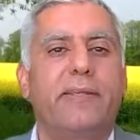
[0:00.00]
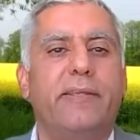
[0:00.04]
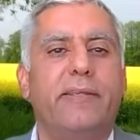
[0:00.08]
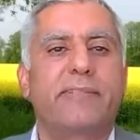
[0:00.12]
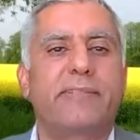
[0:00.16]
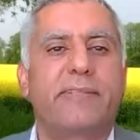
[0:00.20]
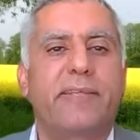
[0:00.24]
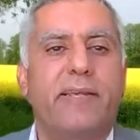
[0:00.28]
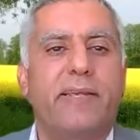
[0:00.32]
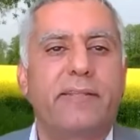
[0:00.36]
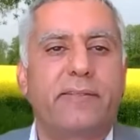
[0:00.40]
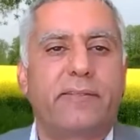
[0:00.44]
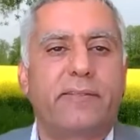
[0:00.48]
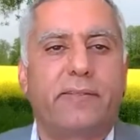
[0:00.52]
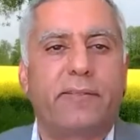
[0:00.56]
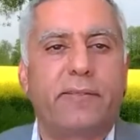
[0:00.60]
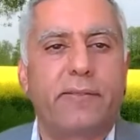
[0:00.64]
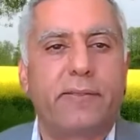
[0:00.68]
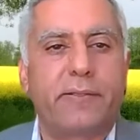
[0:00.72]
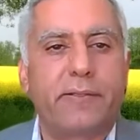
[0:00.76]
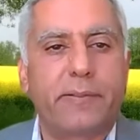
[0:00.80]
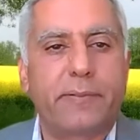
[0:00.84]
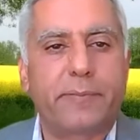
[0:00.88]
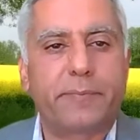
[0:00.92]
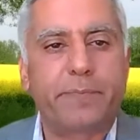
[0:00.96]
that
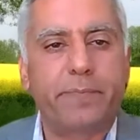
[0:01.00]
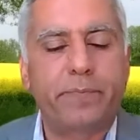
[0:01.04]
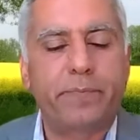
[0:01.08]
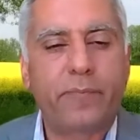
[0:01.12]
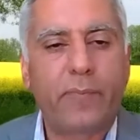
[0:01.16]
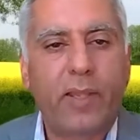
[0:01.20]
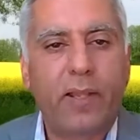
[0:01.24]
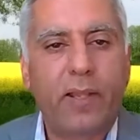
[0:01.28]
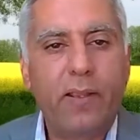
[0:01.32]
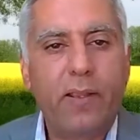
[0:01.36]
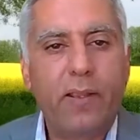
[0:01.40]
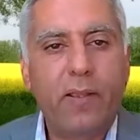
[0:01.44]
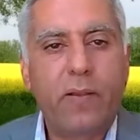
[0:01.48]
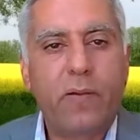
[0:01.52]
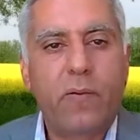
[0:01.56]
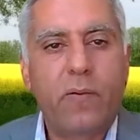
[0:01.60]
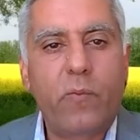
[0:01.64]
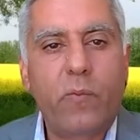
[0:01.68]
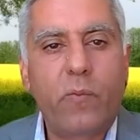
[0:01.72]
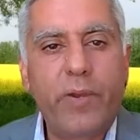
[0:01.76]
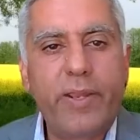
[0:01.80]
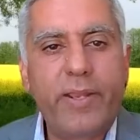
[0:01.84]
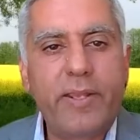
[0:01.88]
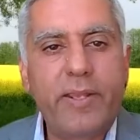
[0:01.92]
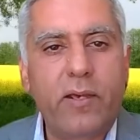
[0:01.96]

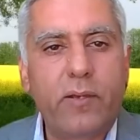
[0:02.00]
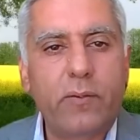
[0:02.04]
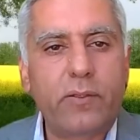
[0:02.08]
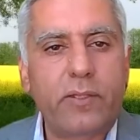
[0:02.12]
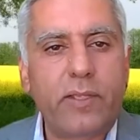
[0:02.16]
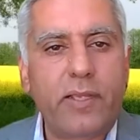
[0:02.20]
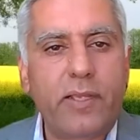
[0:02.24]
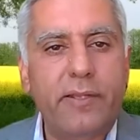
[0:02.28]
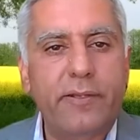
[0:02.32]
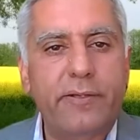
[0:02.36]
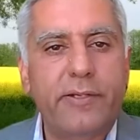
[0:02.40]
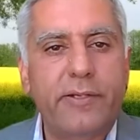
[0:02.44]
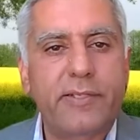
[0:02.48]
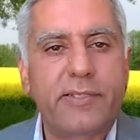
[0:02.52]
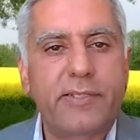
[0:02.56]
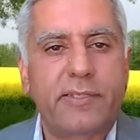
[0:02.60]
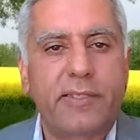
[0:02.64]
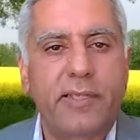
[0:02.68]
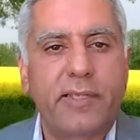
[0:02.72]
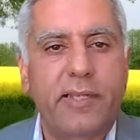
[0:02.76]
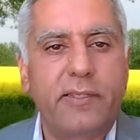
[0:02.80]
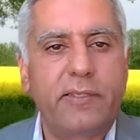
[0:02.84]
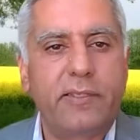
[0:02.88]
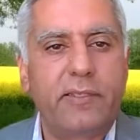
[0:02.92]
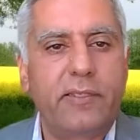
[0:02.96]
without
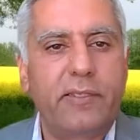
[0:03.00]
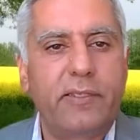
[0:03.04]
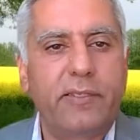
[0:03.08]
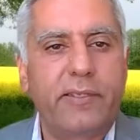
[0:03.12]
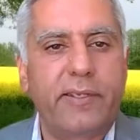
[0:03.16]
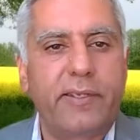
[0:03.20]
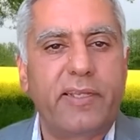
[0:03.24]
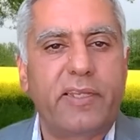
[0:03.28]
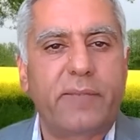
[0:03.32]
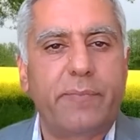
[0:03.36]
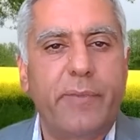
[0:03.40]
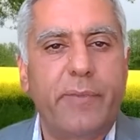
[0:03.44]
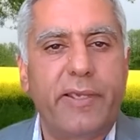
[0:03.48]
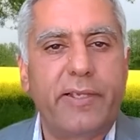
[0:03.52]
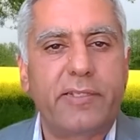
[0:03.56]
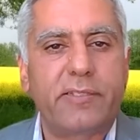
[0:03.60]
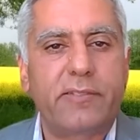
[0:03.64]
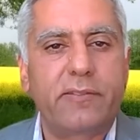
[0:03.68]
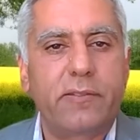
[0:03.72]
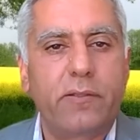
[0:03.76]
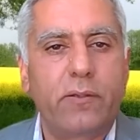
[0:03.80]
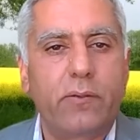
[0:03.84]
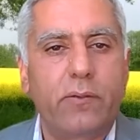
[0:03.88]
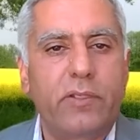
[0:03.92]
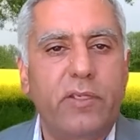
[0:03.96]
understanding, it makes
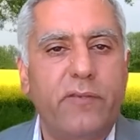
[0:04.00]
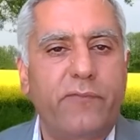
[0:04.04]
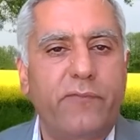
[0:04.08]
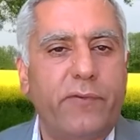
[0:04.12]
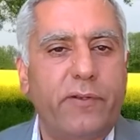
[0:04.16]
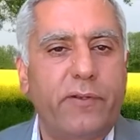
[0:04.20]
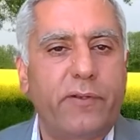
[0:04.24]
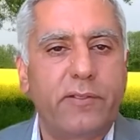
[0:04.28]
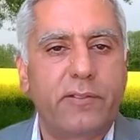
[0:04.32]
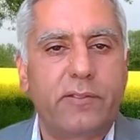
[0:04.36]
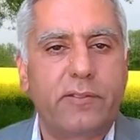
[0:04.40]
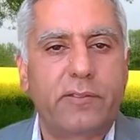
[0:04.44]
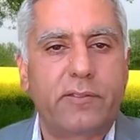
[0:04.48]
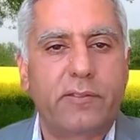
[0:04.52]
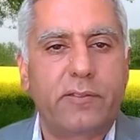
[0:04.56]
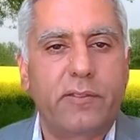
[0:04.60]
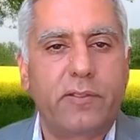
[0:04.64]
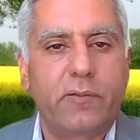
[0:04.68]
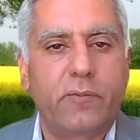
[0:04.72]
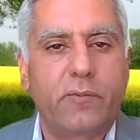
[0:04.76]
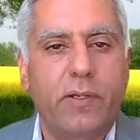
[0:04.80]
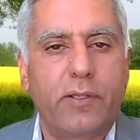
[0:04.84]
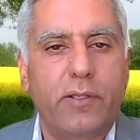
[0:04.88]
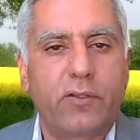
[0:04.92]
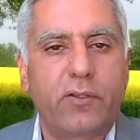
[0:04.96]
no difference
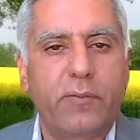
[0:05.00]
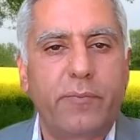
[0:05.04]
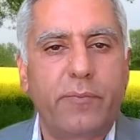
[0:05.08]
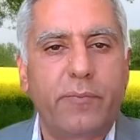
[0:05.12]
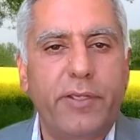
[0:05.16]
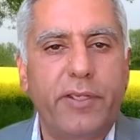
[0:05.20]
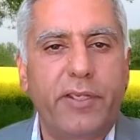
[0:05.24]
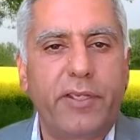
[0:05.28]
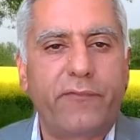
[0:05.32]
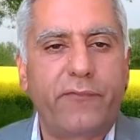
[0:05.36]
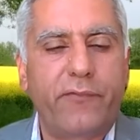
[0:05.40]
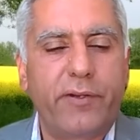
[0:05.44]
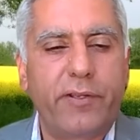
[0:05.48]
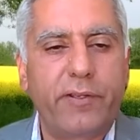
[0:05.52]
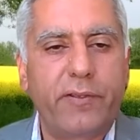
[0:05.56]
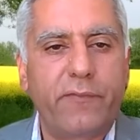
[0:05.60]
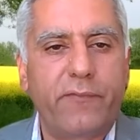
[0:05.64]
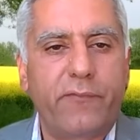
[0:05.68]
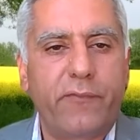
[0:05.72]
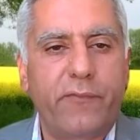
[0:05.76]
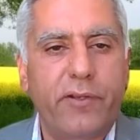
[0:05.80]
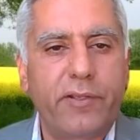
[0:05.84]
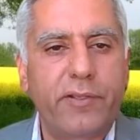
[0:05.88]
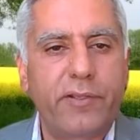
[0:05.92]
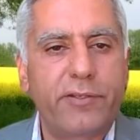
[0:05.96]
you want to make
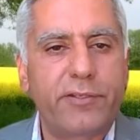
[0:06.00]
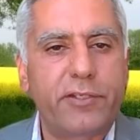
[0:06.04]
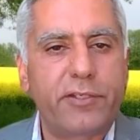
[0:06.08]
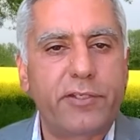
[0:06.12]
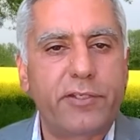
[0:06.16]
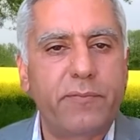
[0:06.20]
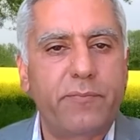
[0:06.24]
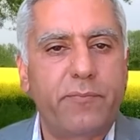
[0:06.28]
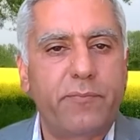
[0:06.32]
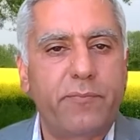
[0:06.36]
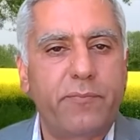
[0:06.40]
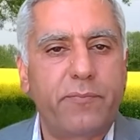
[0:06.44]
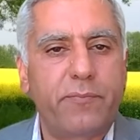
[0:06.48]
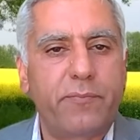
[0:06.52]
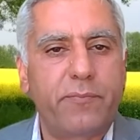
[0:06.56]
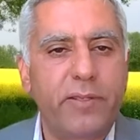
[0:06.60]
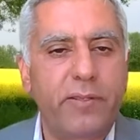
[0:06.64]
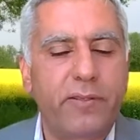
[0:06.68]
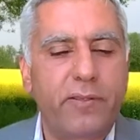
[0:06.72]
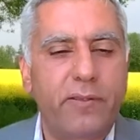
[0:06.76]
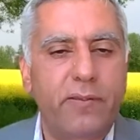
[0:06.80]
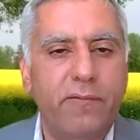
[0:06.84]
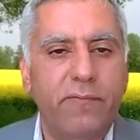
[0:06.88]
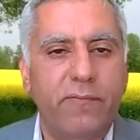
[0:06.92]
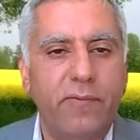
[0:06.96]
friendship with
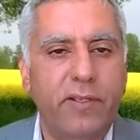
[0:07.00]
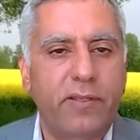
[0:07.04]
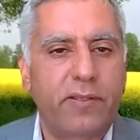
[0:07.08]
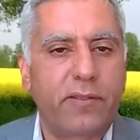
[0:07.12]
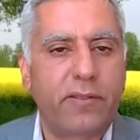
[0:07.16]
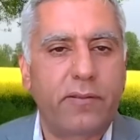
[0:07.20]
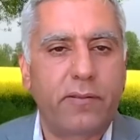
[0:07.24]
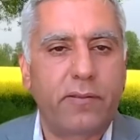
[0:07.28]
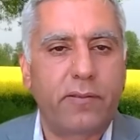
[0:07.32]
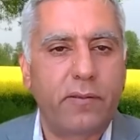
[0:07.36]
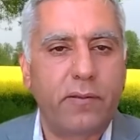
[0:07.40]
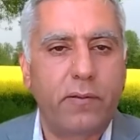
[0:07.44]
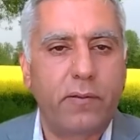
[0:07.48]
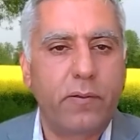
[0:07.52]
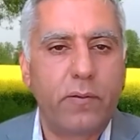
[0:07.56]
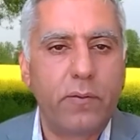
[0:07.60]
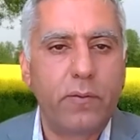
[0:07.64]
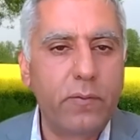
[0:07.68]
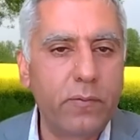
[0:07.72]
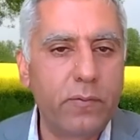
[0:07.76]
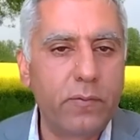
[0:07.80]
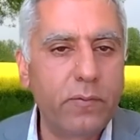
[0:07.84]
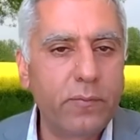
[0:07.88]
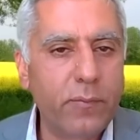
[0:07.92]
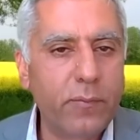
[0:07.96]

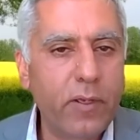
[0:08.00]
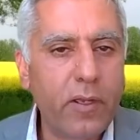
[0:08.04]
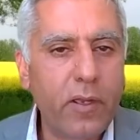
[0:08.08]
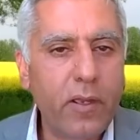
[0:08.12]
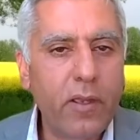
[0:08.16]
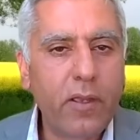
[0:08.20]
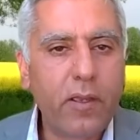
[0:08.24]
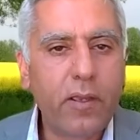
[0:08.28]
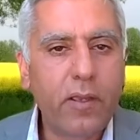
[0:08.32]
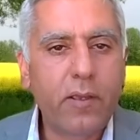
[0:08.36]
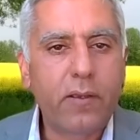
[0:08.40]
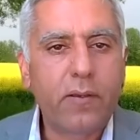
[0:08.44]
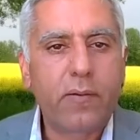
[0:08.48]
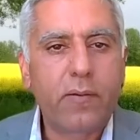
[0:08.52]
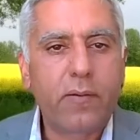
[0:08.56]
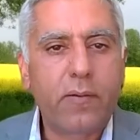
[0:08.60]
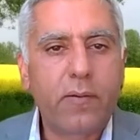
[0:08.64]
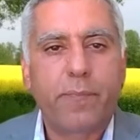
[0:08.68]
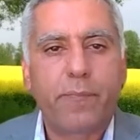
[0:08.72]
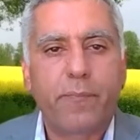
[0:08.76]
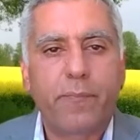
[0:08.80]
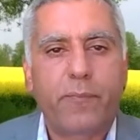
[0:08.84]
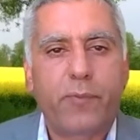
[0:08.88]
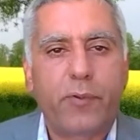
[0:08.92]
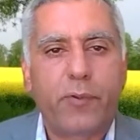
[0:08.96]
whom.
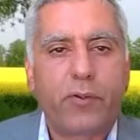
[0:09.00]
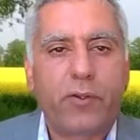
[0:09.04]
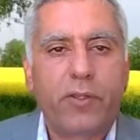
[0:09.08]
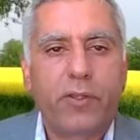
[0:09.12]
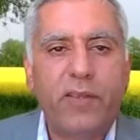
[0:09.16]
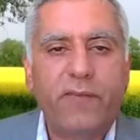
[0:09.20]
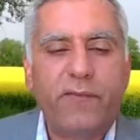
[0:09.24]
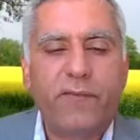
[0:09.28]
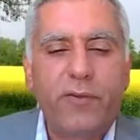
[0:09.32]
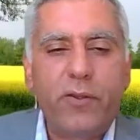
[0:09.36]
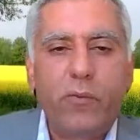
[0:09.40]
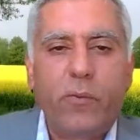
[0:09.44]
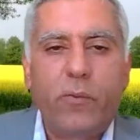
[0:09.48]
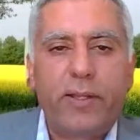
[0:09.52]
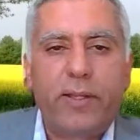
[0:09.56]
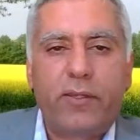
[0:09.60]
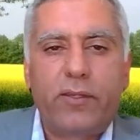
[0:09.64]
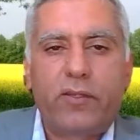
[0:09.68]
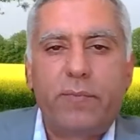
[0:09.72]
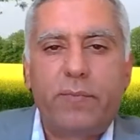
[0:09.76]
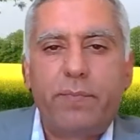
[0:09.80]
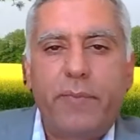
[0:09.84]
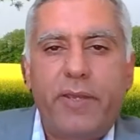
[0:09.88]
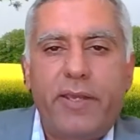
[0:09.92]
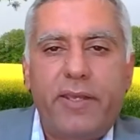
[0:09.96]
If you
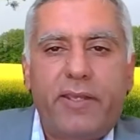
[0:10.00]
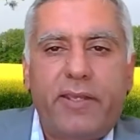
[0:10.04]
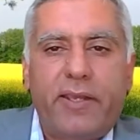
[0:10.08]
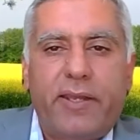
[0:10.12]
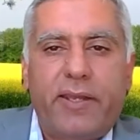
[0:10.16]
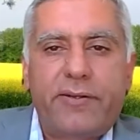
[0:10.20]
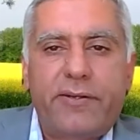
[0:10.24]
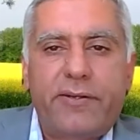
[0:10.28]
want to make